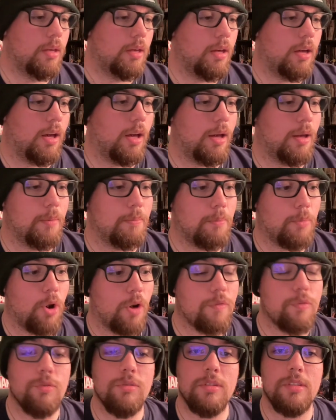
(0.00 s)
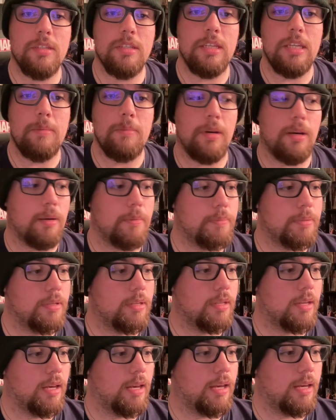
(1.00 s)
Marvel Team Up
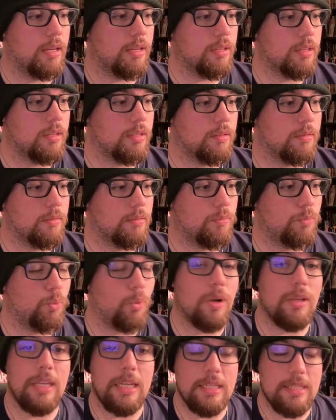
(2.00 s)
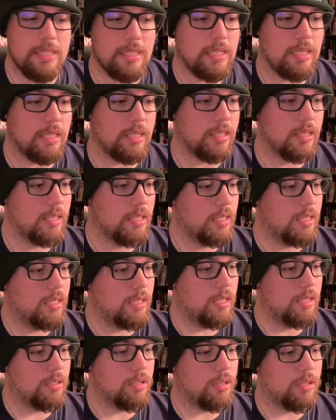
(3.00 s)
118.
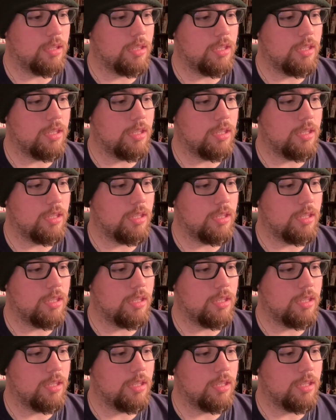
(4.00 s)
This is